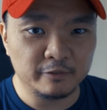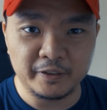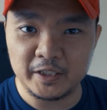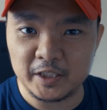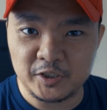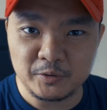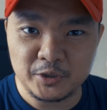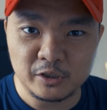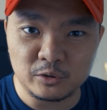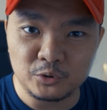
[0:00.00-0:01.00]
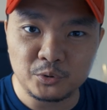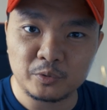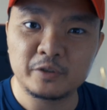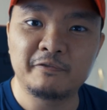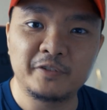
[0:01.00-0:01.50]
Infinity Studios also
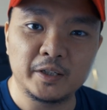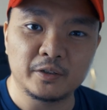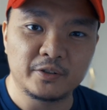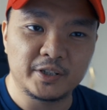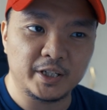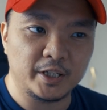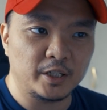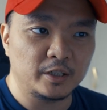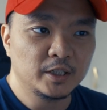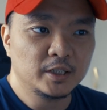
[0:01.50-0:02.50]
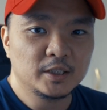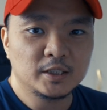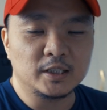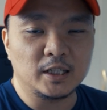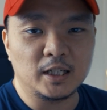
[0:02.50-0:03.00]
revealed their
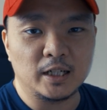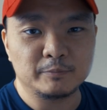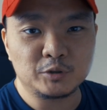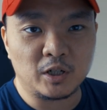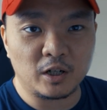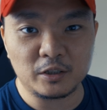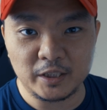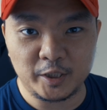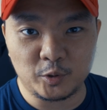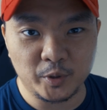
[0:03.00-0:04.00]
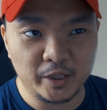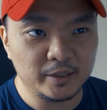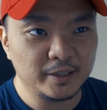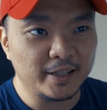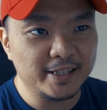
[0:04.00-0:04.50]
Harley
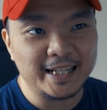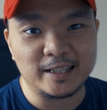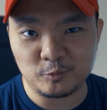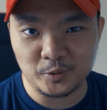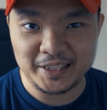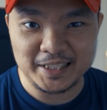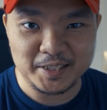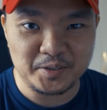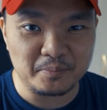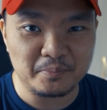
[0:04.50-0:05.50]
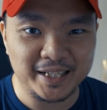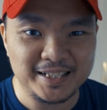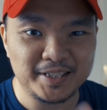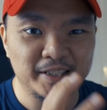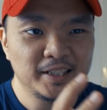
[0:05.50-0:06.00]
Quinn. That one is
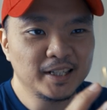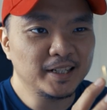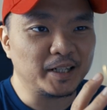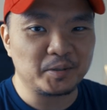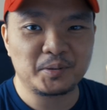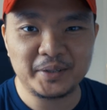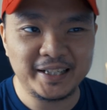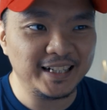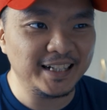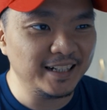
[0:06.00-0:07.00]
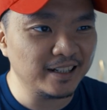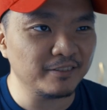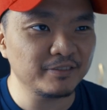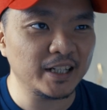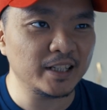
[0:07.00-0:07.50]
amazing. I really
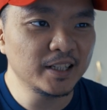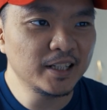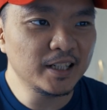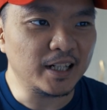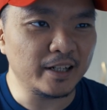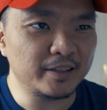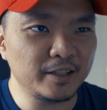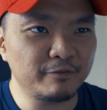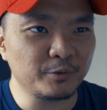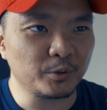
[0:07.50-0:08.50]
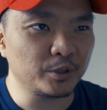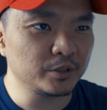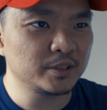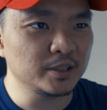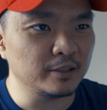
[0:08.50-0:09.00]
love that. I think
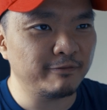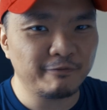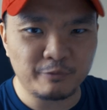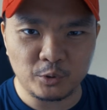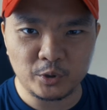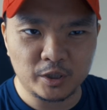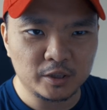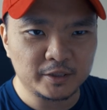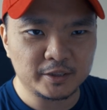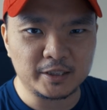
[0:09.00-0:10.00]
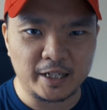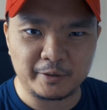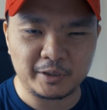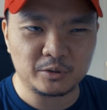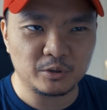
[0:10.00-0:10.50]
for the 4
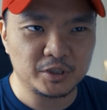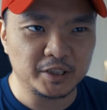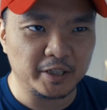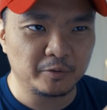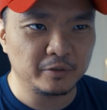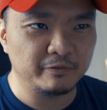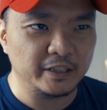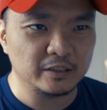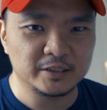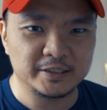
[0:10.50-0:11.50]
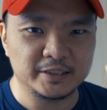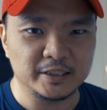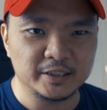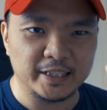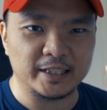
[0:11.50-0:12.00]
characters that they revealed
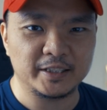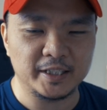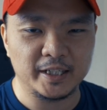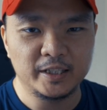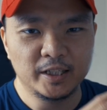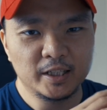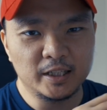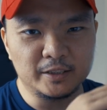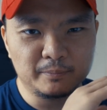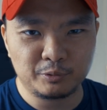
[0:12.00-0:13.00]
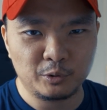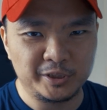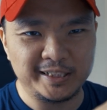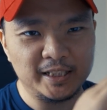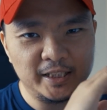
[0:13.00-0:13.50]
in that day, the
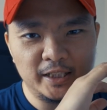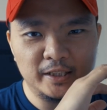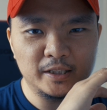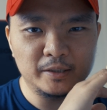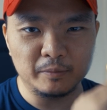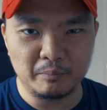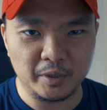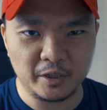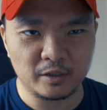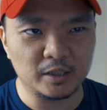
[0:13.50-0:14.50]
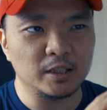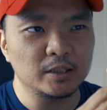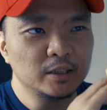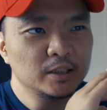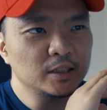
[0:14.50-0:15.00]
Bruce Lee, the
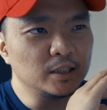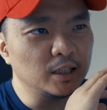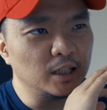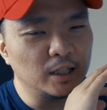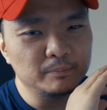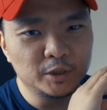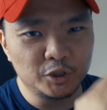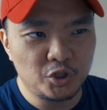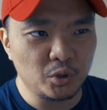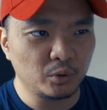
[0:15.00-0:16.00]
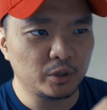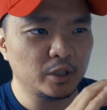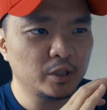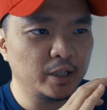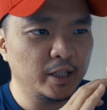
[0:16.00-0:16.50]
Mira, the
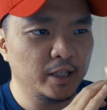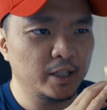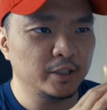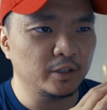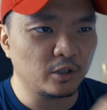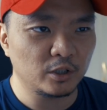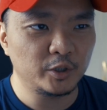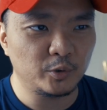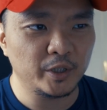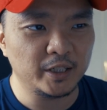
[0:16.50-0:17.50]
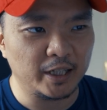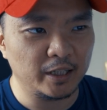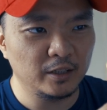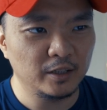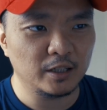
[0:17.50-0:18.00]
Joker, and the Harley Quinn, I
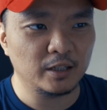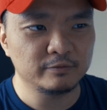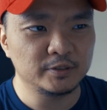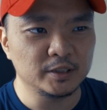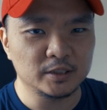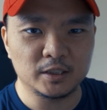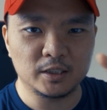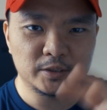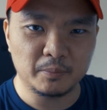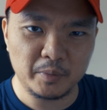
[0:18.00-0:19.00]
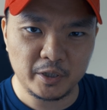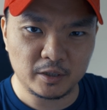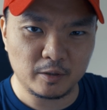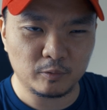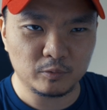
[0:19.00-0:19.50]
love the
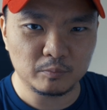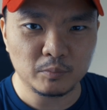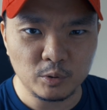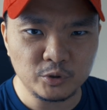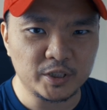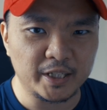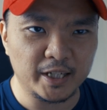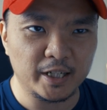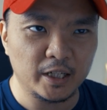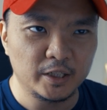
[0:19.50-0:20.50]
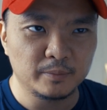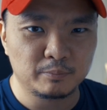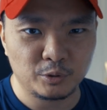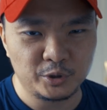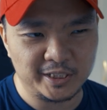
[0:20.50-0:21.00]
Mira most, and the
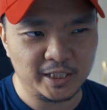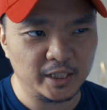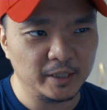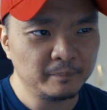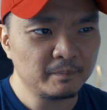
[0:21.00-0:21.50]
Bruce Lee.